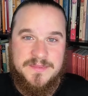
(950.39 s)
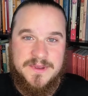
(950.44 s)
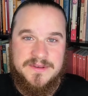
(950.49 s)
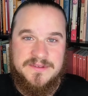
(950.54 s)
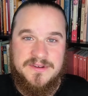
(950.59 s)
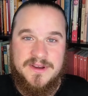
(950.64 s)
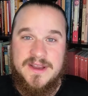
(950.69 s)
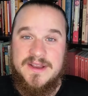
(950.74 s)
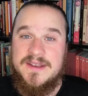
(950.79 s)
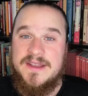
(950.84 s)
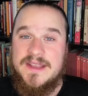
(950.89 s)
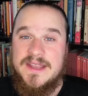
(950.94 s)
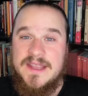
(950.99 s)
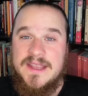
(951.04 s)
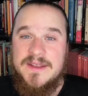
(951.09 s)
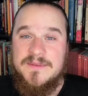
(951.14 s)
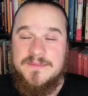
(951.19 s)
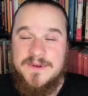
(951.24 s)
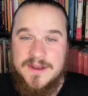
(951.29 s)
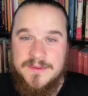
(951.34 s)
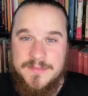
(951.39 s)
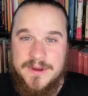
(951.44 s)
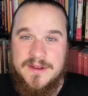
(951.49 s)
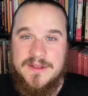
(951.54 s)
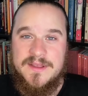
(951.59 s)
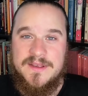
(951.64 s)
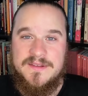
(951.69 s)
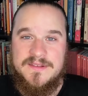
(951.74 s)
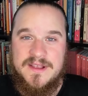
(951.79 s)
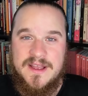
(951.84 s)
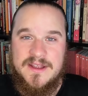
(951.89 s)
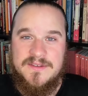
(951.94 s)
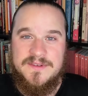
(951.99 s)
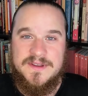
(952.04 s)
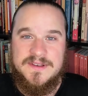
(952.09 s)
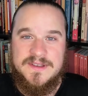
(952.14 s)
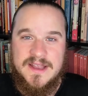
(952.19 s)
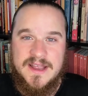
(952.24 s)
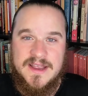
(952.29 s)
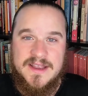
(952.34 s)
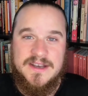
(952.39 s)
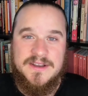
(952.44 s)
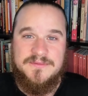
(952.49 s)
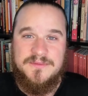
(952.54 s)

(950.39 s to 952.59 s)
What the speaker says: by trying to eat primarily a sattvic diet,